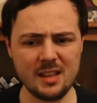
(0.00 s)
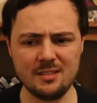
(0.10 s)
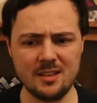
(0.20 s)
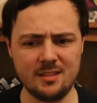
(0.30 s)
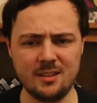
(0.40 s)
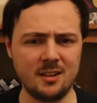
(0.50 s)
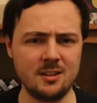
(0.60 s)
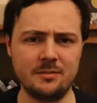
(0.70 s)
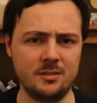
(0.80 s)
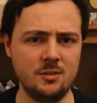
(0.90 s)
the kind
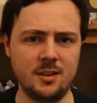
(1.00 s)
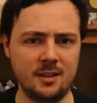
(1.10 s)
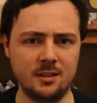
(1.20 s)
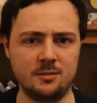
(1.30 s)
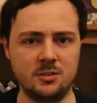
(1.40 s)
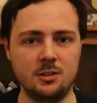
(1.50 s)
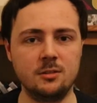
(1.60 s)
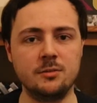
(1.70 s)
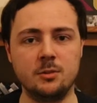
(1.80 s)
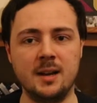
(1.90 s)
of unique kind of tone
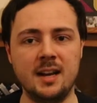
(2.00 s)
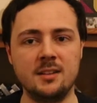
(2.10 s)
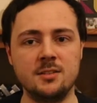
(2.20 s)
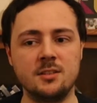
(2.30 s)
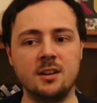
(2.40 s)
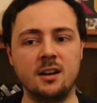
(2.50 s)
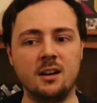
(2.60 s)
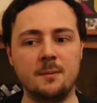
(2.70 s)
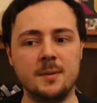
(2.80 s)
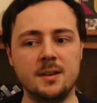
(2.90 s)
the film has
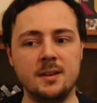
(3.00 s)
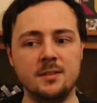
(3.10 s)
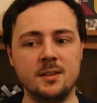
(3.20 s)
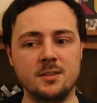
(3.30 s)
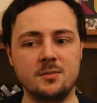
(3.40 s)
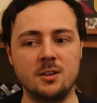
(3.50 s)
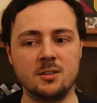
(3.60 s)
in this